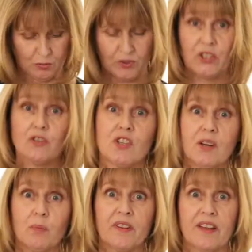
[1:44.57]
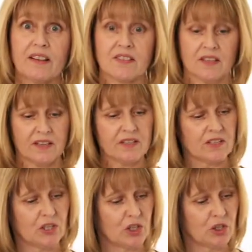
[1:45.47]
When you're done with that
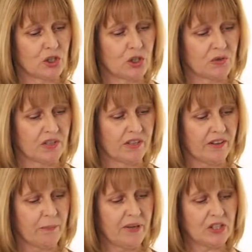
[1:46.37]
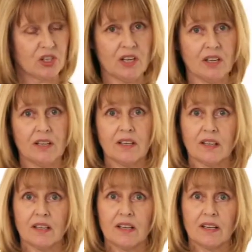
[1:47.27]
size, choose another picture.
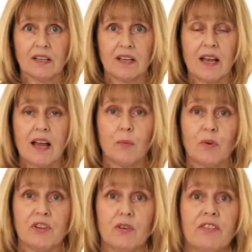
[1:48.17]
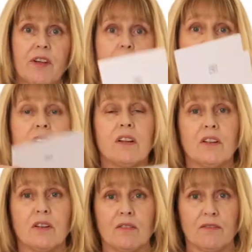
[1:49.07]
With your thumb,
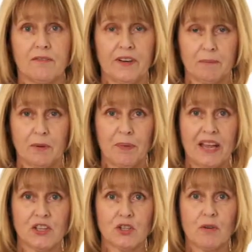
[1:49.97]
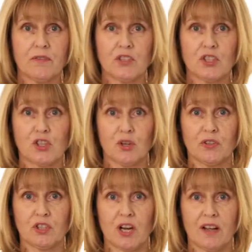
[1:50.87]
flip the page over to show
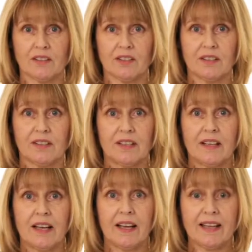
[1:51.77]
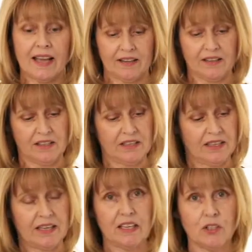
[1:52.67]
the child. Again,
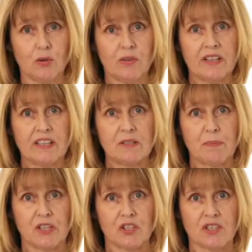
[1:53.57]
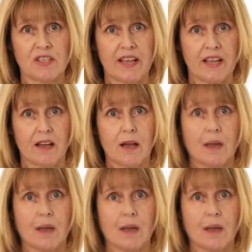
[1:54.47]
ignoring these pictures here.